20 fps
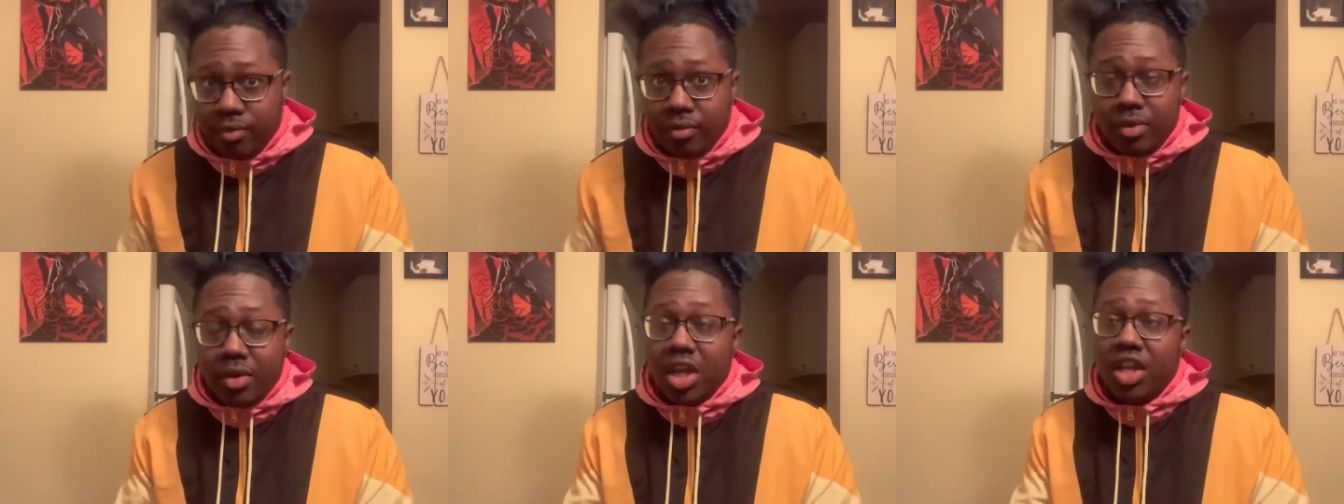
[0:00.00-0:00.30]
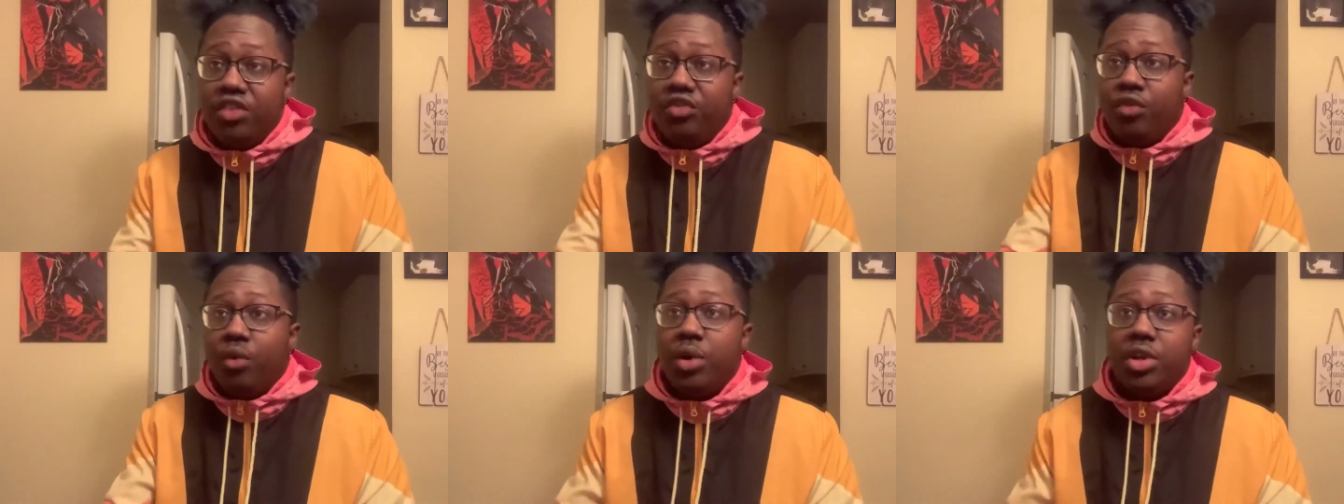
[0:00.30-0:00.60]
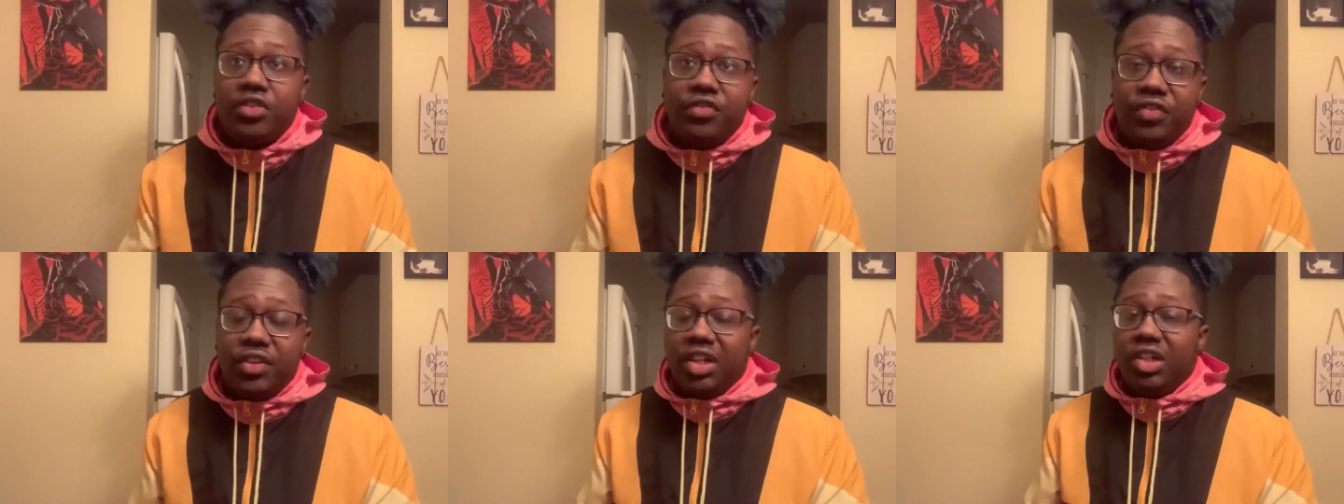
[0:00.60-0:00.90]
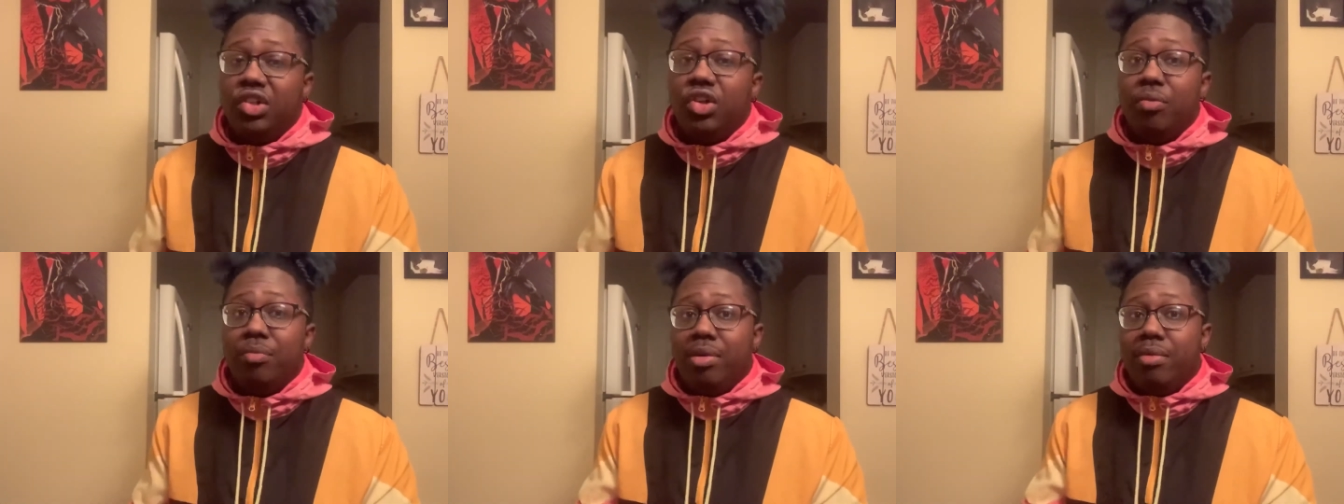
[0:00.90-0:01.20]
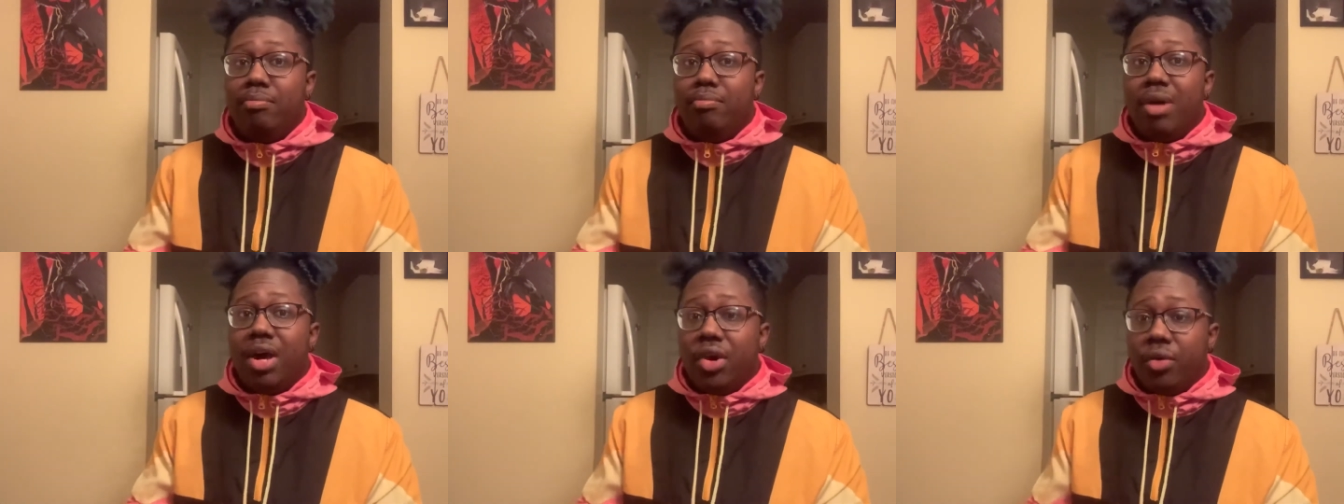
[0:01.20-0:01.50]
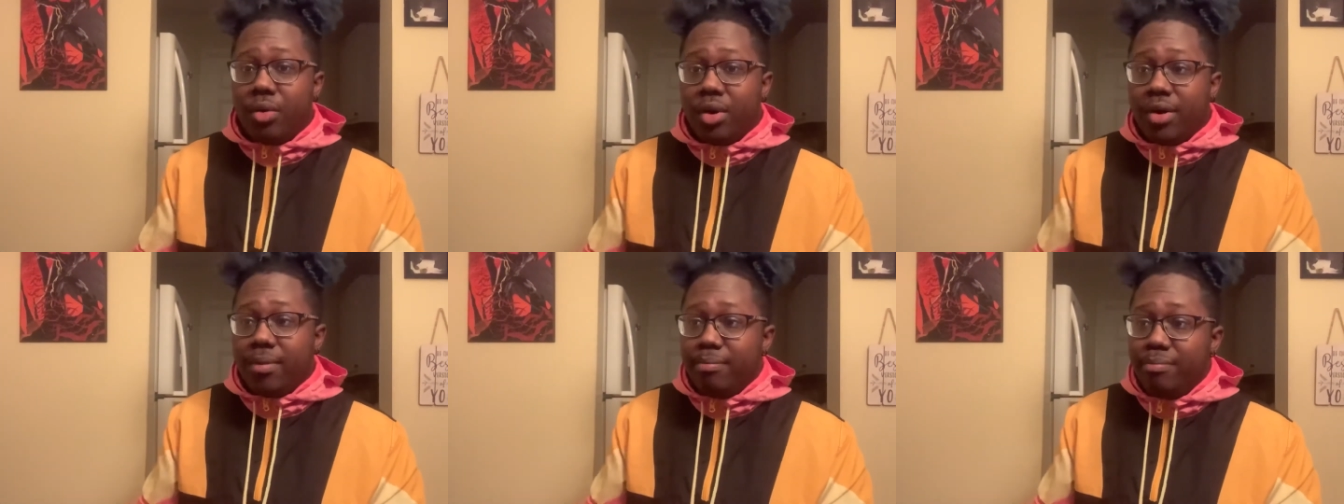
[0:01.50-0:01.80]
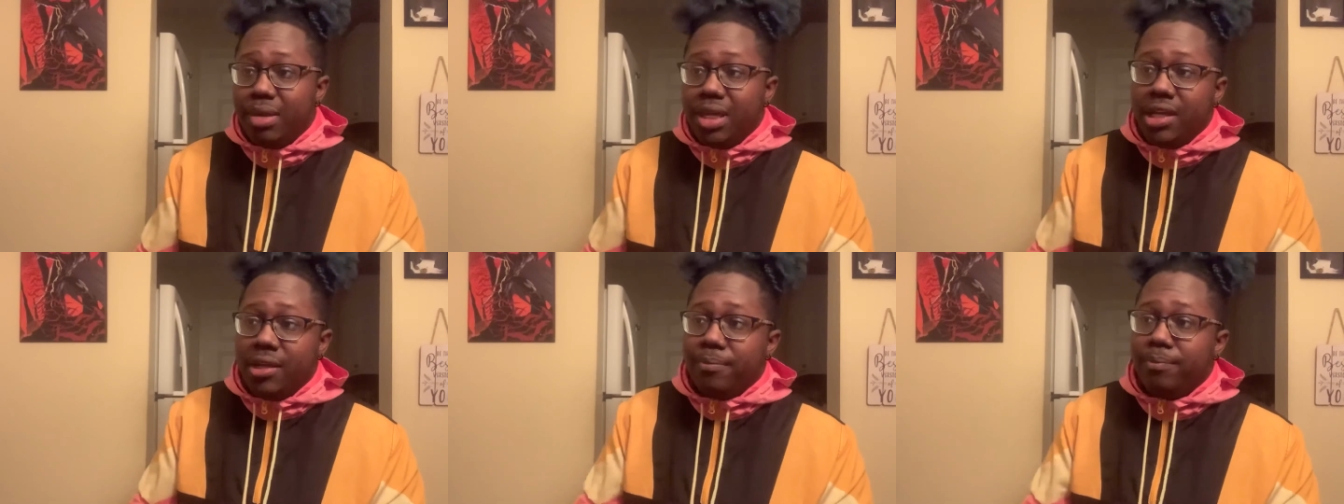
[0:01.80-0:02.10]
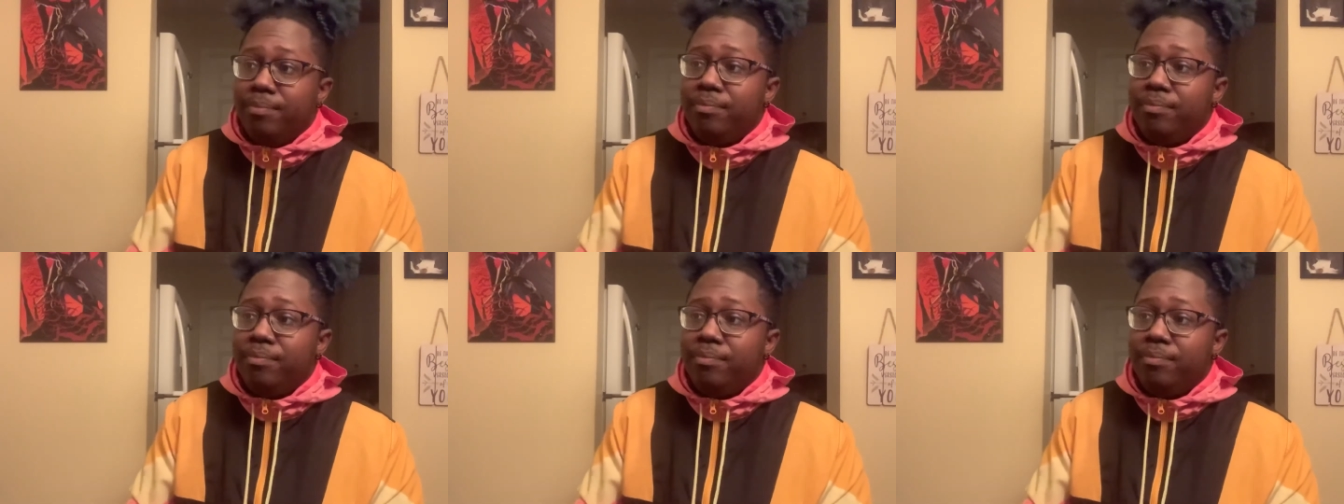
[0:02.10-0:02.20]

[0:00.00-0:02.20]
His voice fit a little bit better on the beat.